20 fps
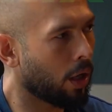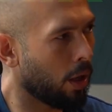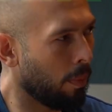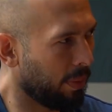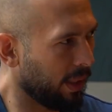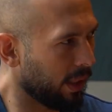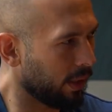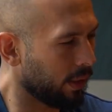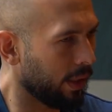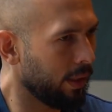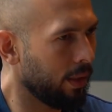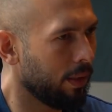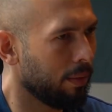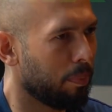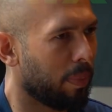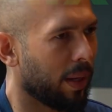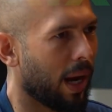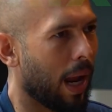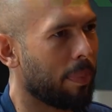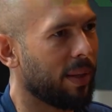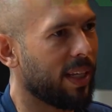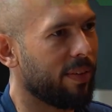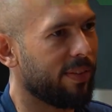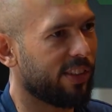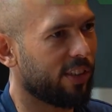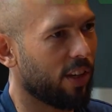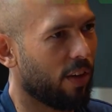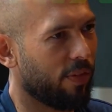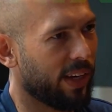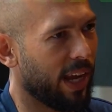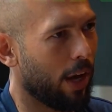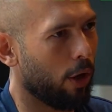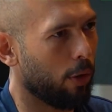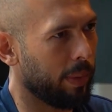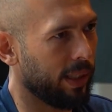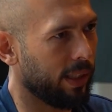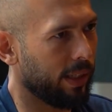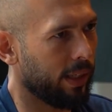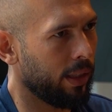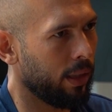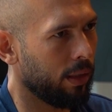Completely, but I believe in self-accountability.